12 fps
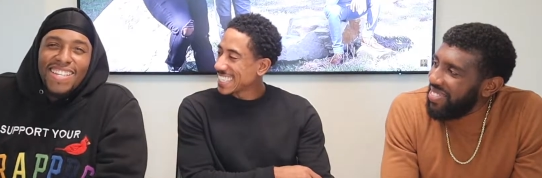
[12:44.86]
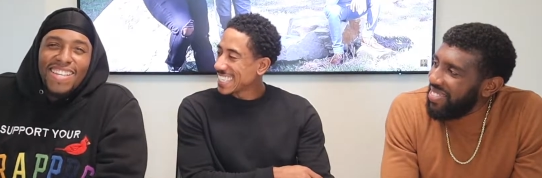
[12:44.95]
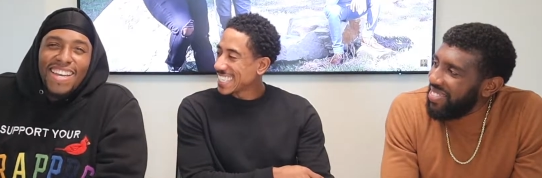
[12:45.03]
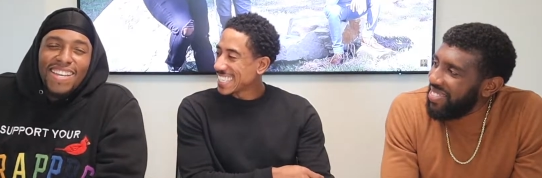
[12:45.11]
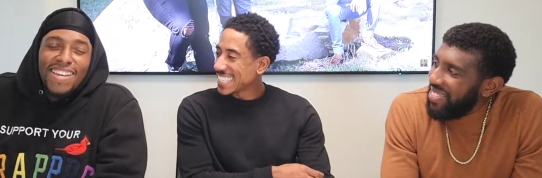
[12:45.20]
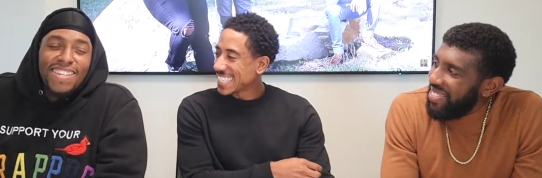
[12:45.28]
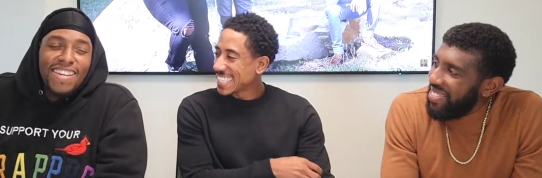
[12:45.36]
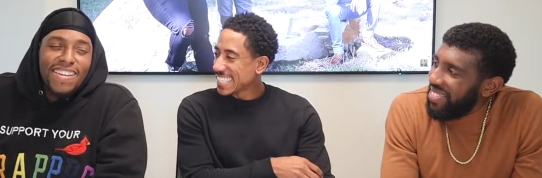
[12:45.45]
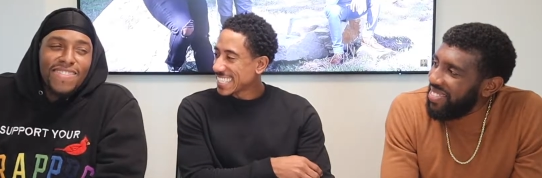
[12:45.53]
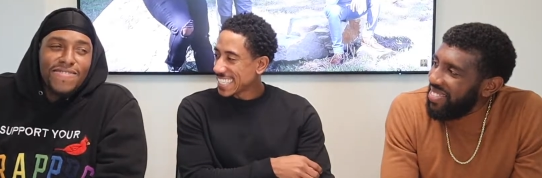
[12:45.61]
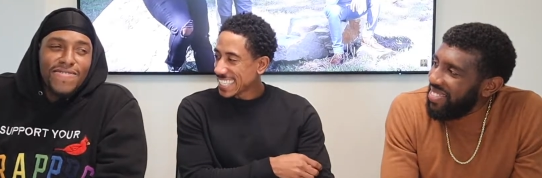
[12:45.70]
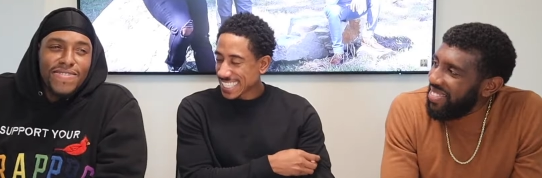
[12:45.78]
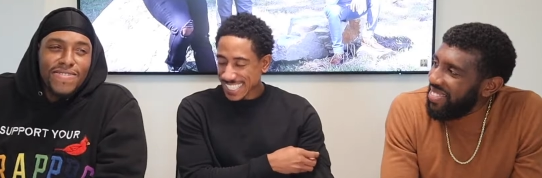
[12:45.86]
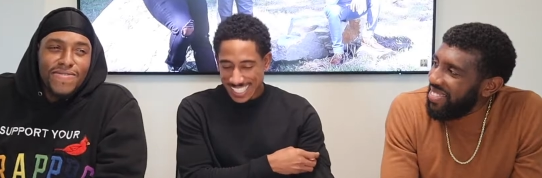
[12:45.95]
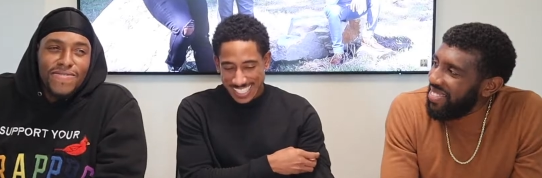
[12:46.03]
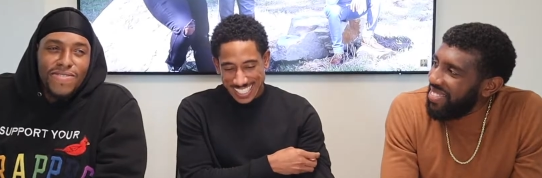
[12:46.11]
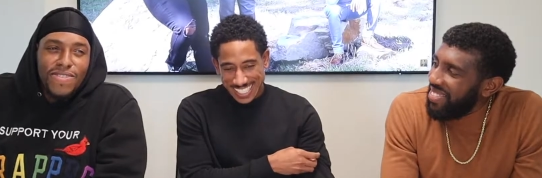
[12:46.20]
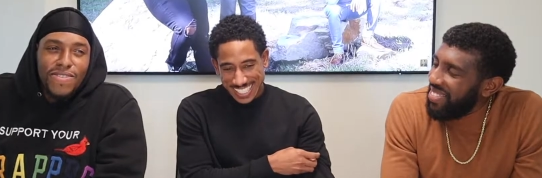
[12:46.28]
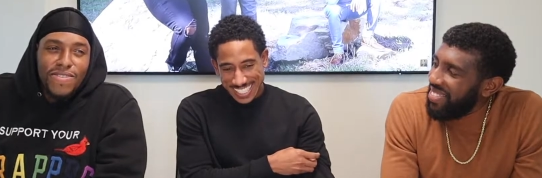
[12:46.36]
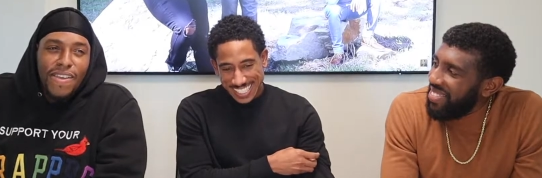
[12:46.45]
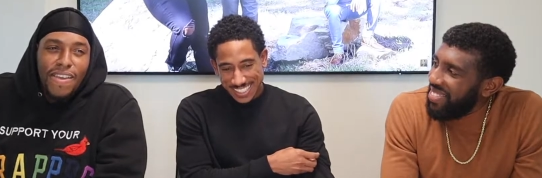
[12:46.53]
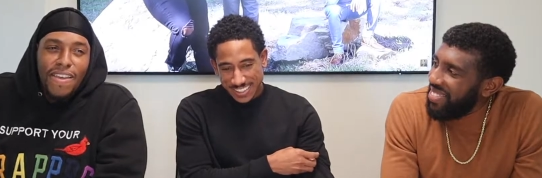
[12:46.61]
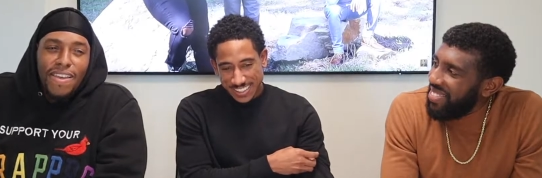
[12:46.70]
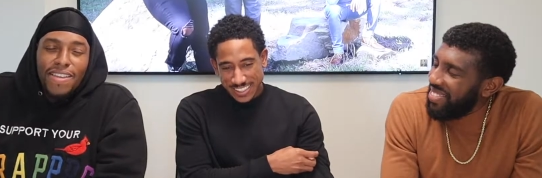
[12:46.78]
Speaker 1: I like old school, though.
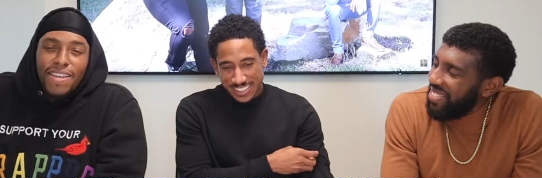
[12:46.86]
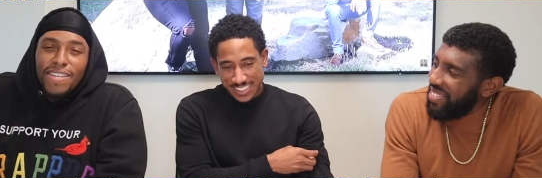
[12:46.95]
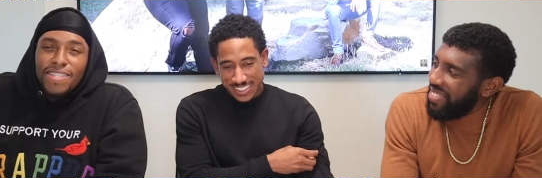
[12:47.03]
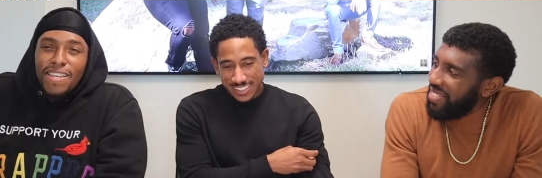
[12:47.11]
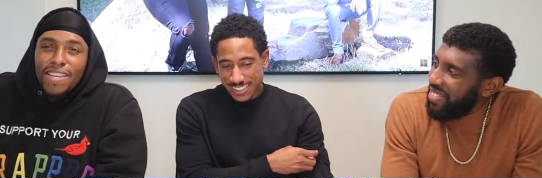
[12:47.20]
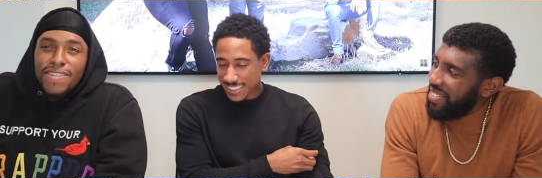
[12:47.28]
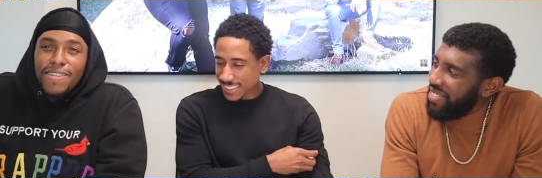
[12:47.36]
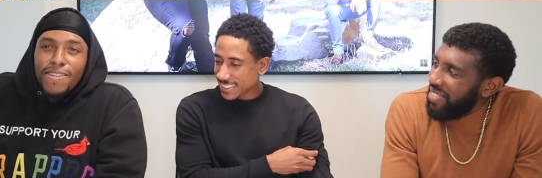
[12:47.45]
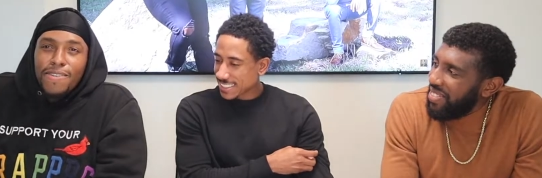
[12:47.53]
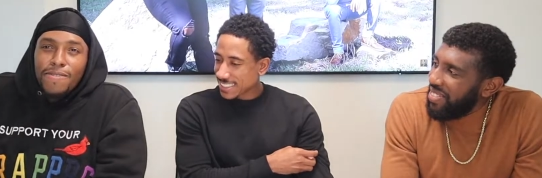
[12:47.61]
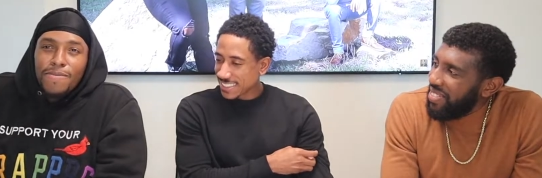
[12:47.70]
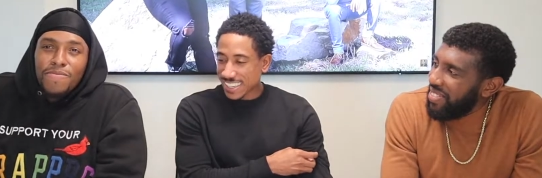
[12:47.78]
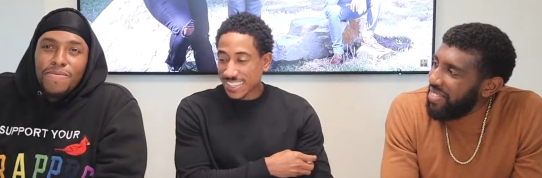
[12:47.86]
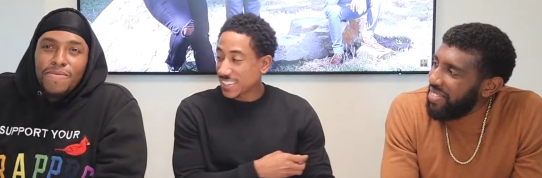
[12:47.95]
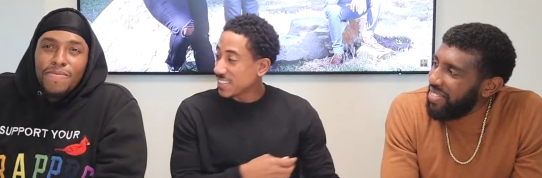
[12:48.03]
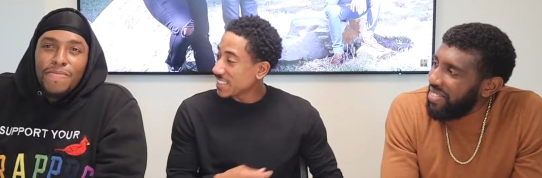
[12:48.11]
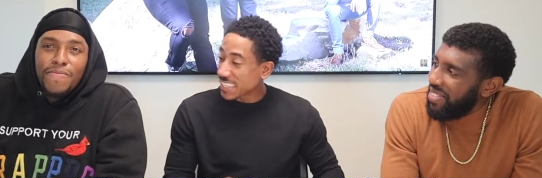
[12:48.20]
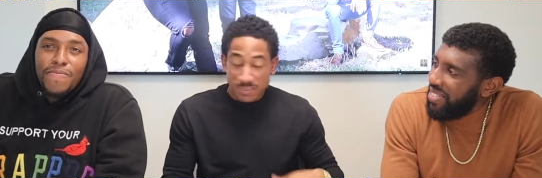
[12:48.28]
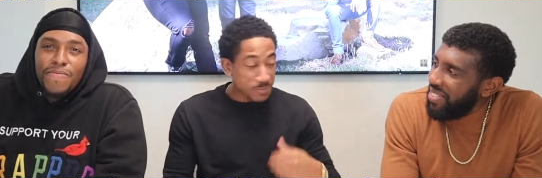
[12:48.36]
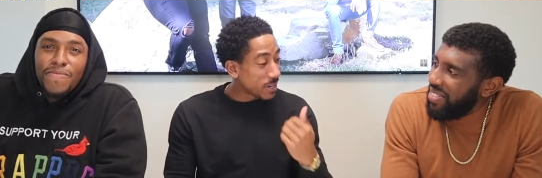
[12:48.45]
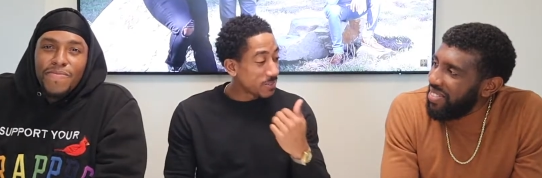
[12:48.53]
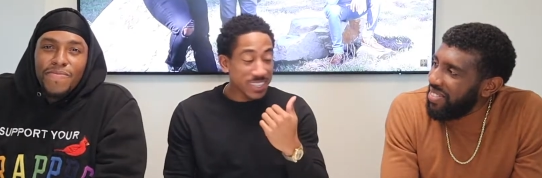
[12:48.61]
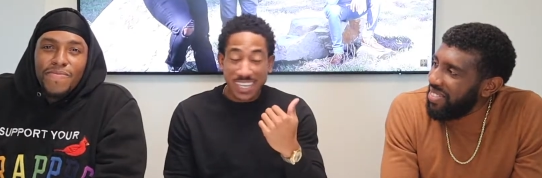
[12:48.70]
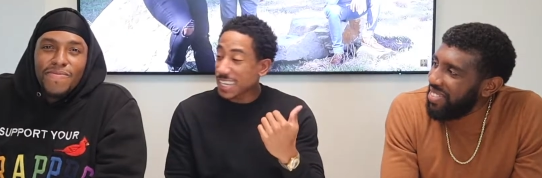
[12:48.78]
I think.
Speaker 2: See, I told you, got the
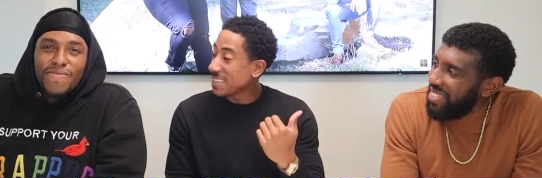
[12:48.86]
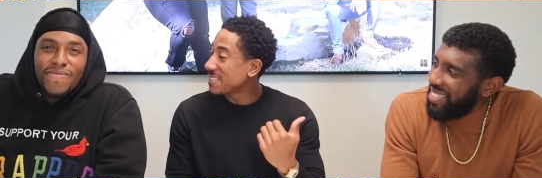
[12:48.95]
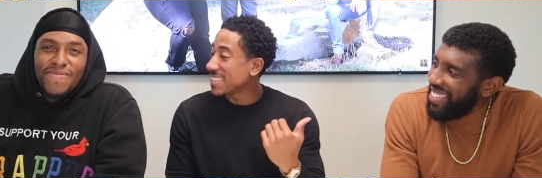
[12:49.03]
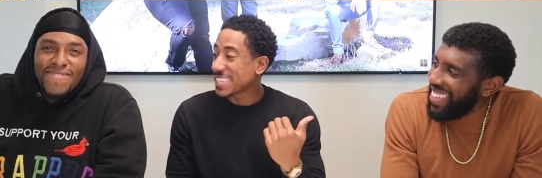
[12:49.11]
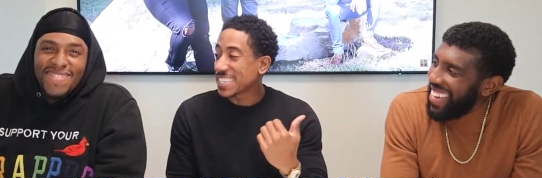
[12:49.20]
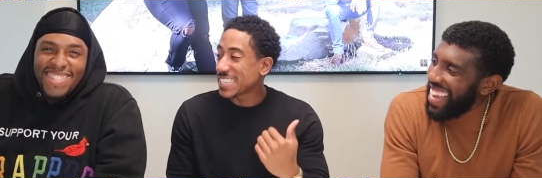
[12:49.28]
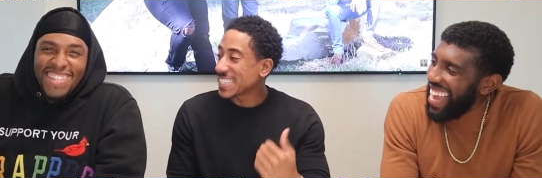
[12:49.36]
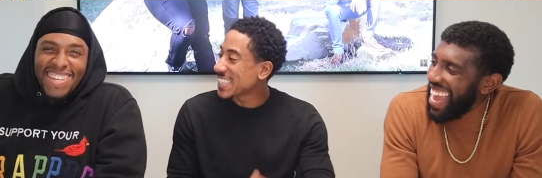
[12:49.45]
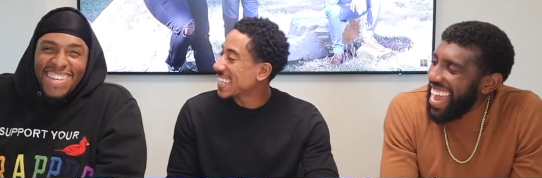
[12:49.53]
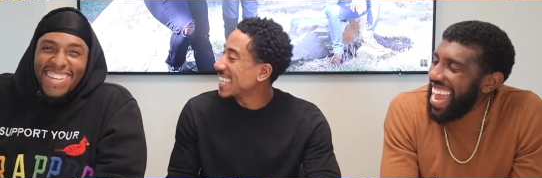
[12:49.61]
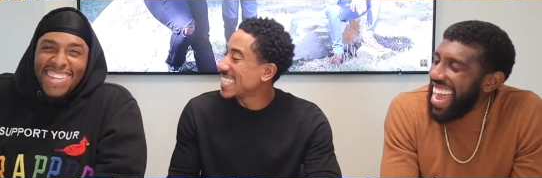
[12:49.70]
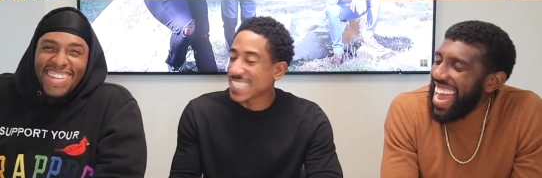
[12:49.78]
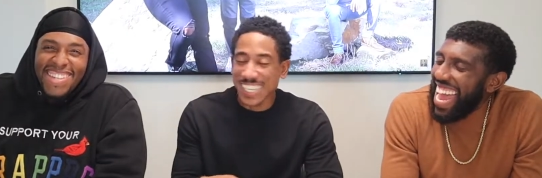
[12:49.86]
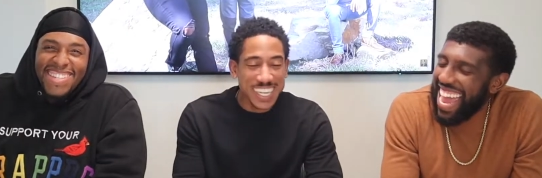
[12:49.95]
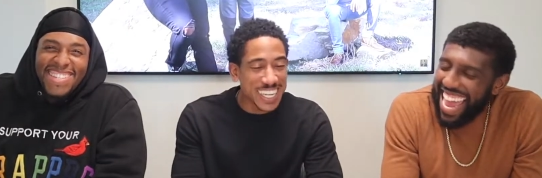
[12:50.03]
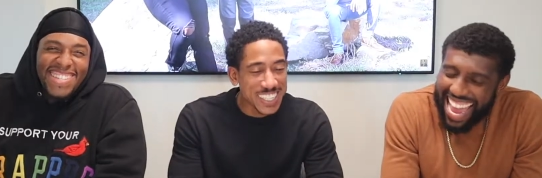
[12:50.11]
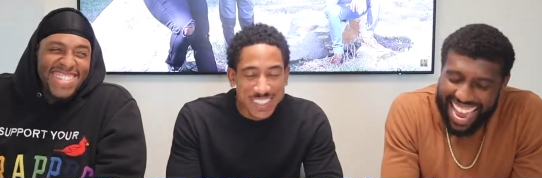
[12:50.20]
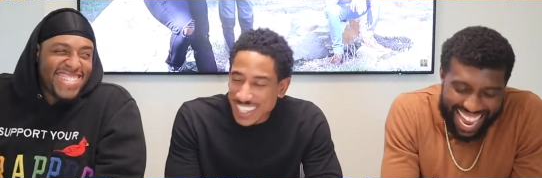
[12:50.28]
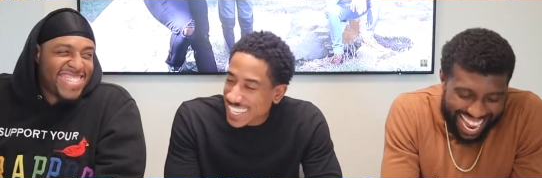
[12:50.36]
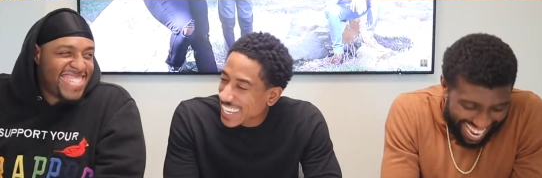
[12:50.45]
Marvin Gaye over here. Yeah,